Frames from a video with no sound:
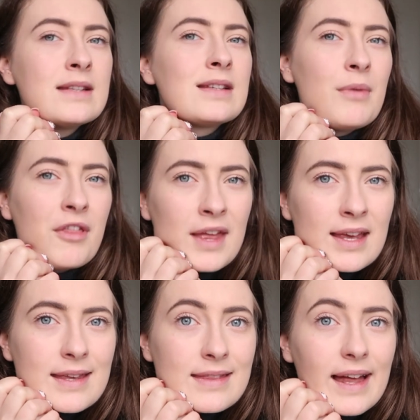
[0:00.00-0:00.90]
So I'm
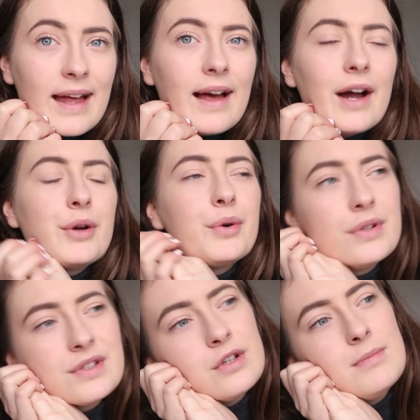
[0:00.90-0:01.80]
thinking there. I
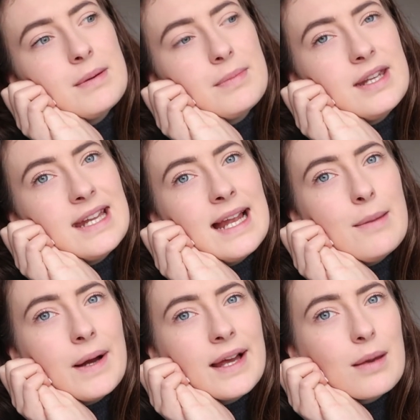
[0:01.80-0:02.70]
also remember nearly
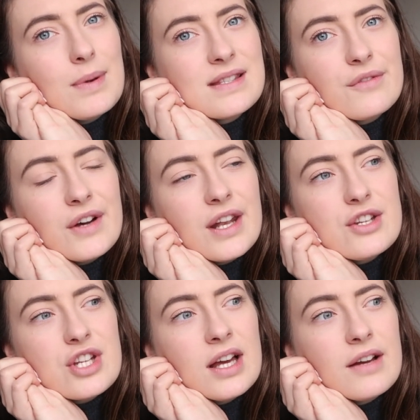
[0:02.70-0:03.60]
buying a piece of
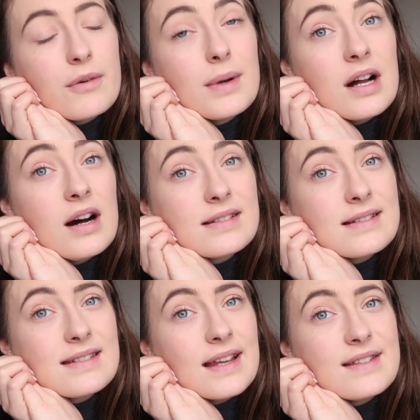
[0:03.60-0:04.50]
furniture from a
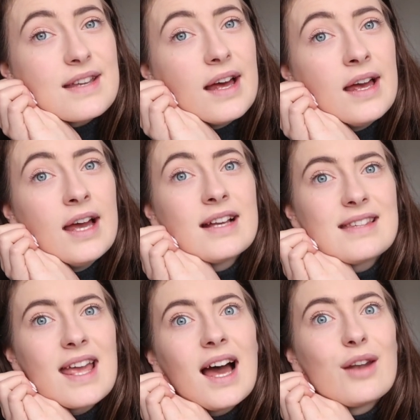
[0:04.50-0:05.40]
garden centre because
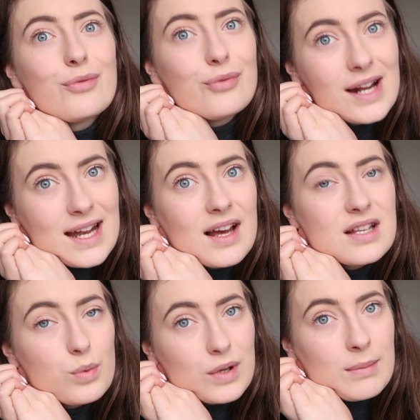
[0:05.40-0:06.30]
they had really
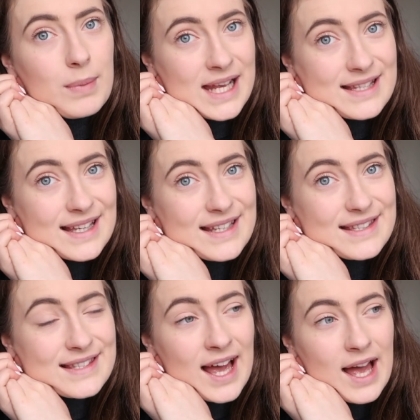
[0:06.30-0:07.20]
nice wooden
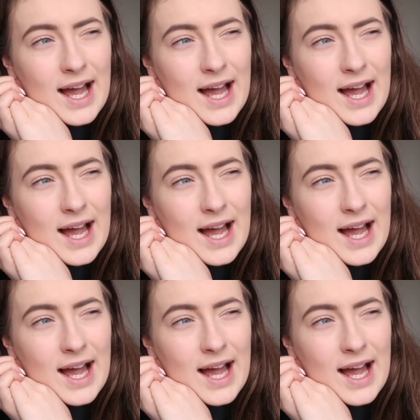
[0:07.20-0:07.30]
pieces.